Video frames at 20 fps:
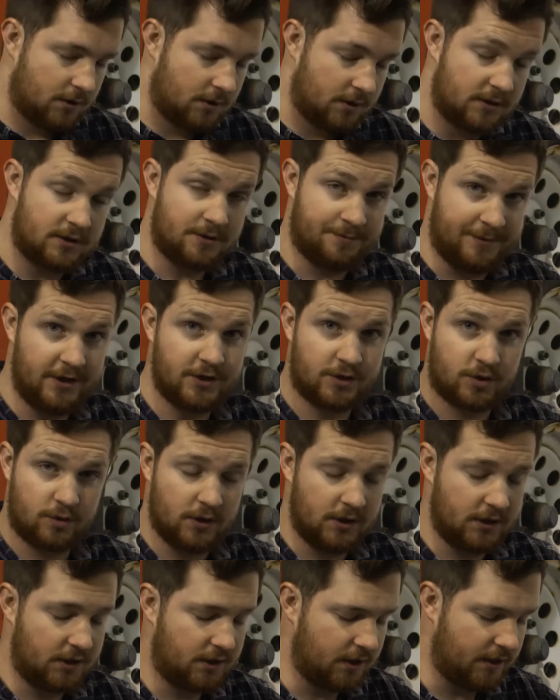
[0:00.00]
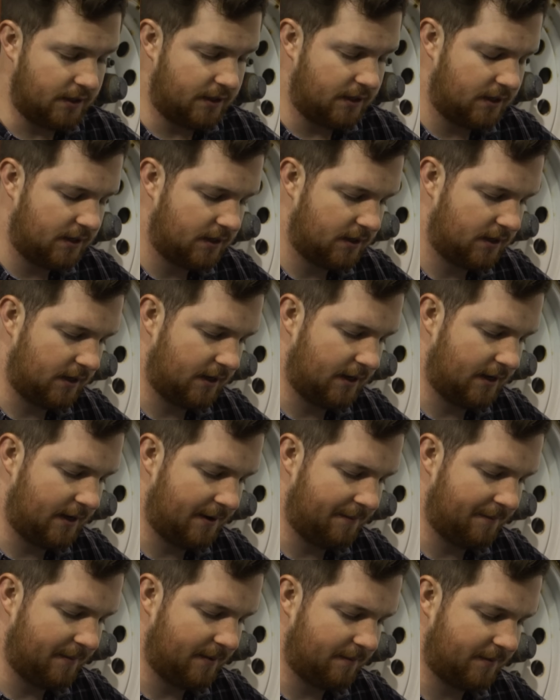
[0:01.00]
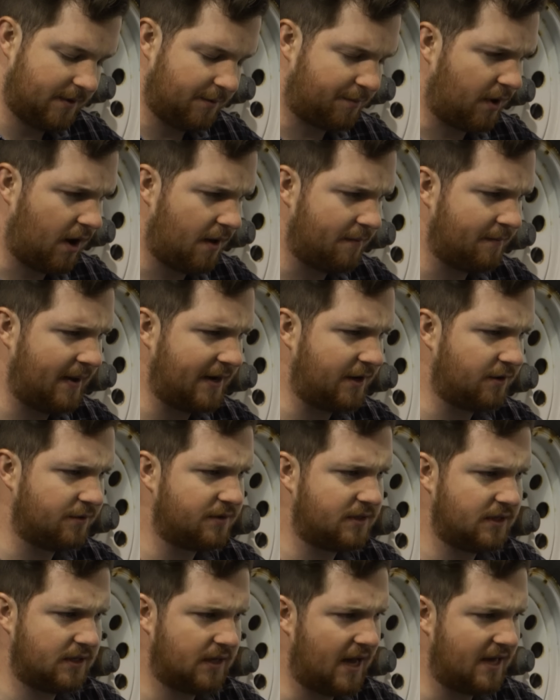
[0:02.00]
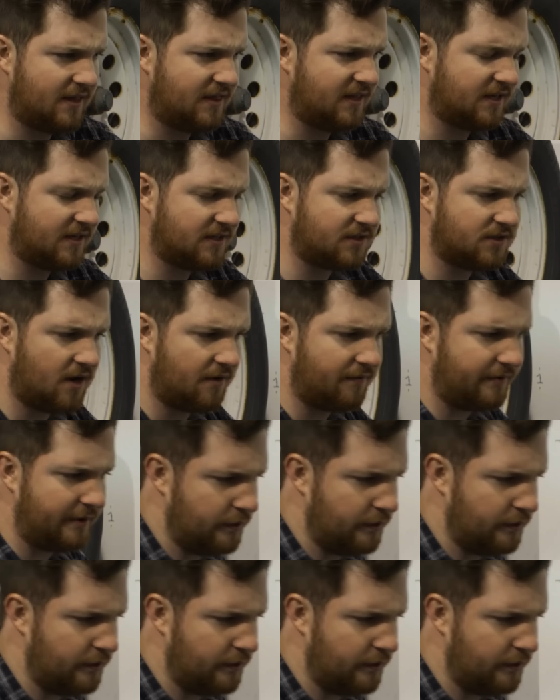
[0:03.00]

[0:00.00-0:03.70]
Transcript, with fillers: Smells really good. The problem, I think it's not very